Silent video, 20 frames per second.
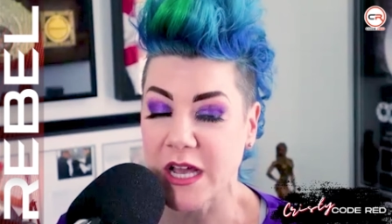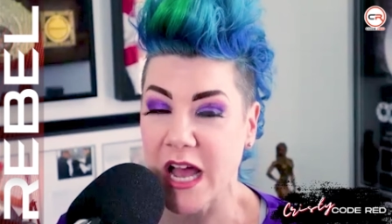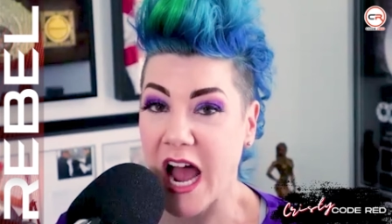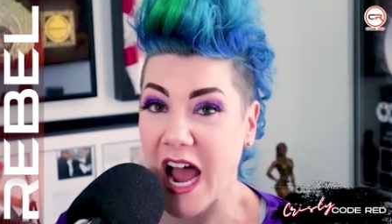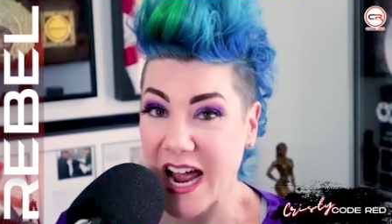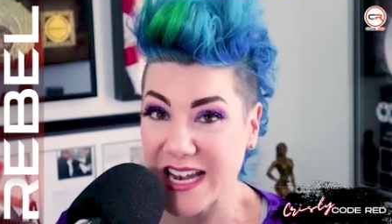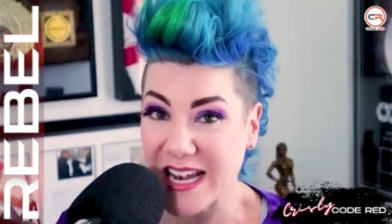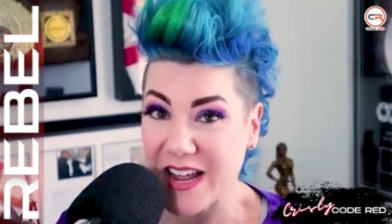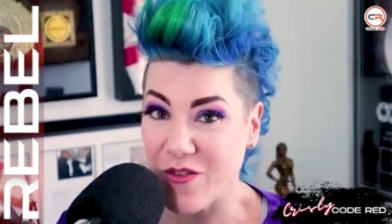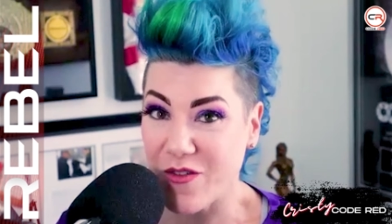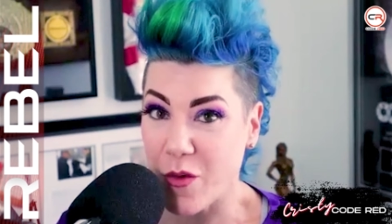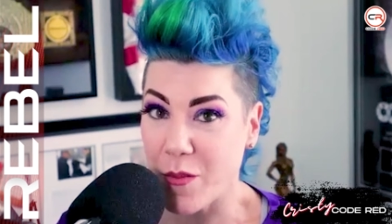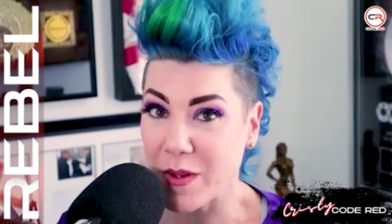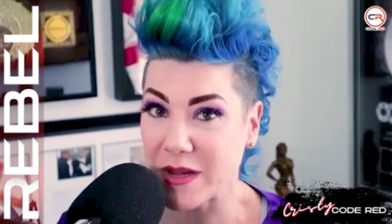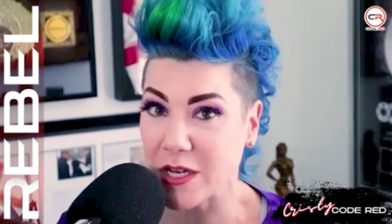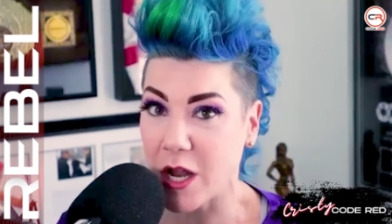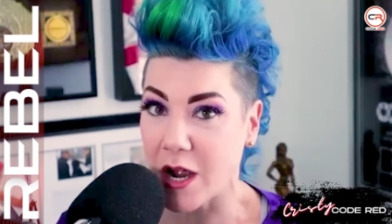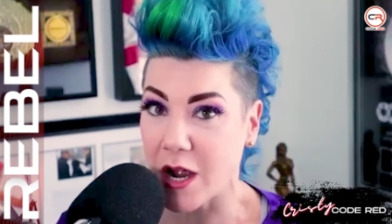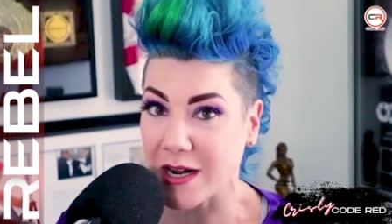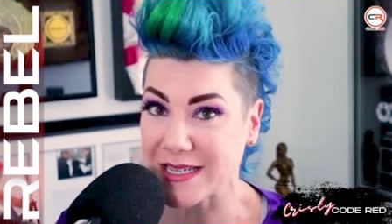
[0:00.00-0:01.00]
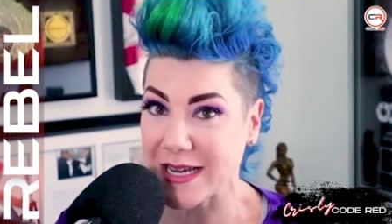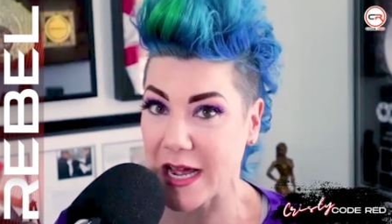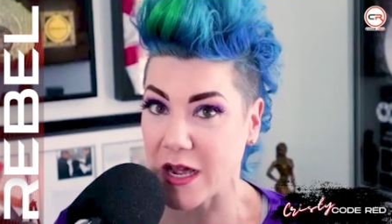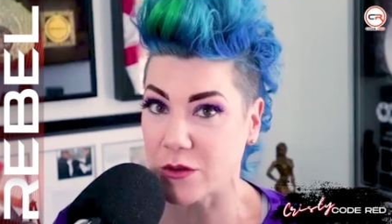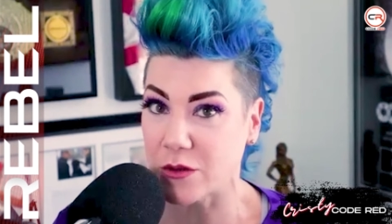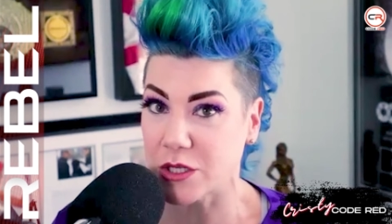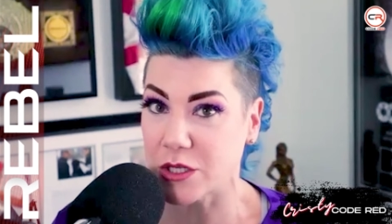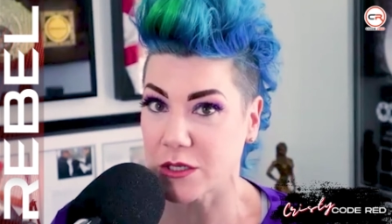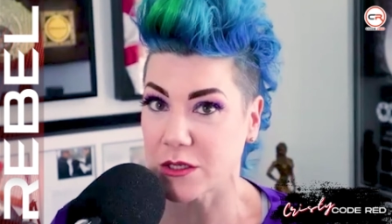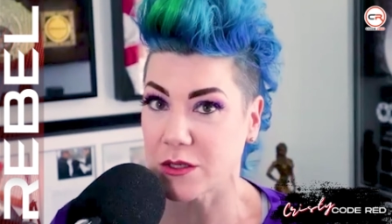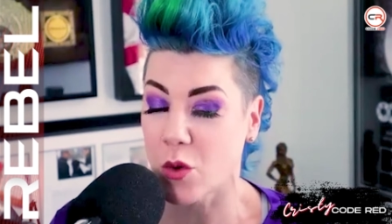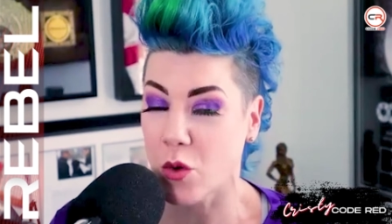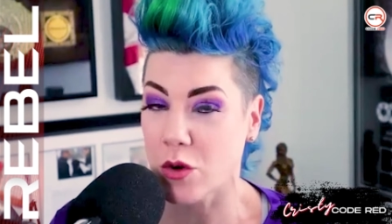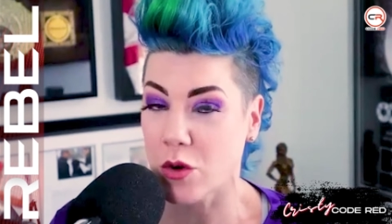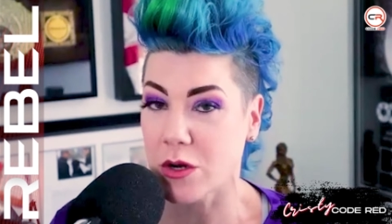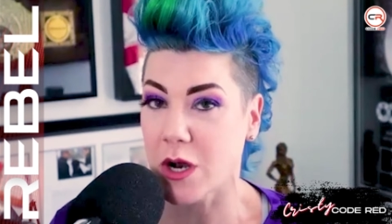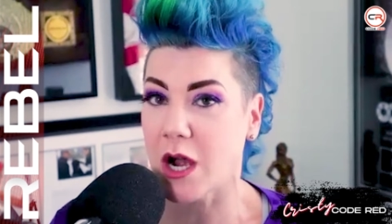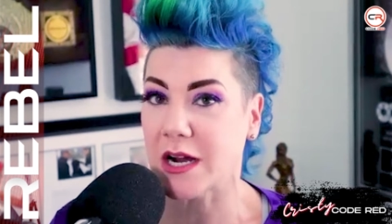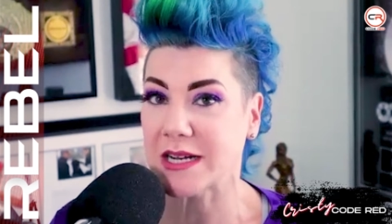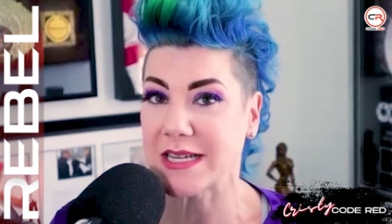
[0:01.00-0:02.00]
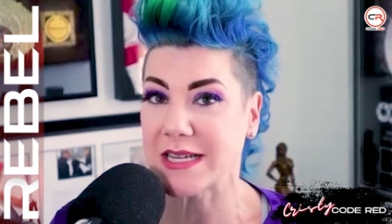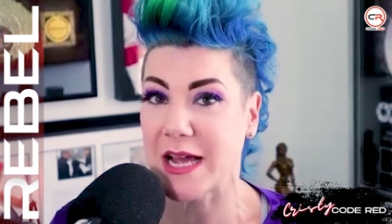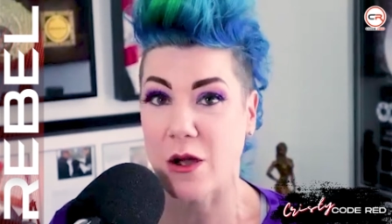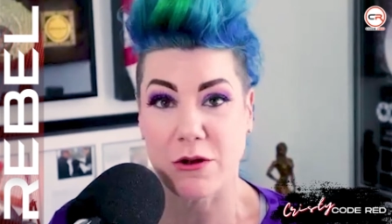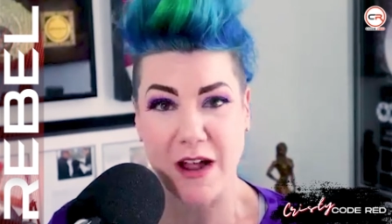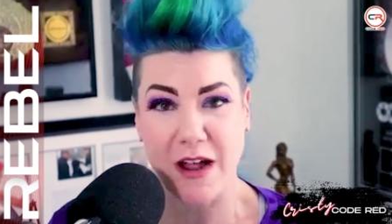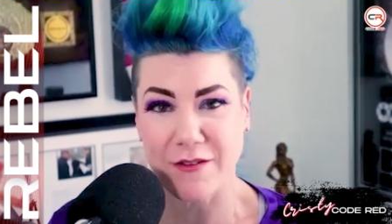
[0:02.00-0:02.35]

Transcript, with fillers: I'd never been knocked out or knocked down.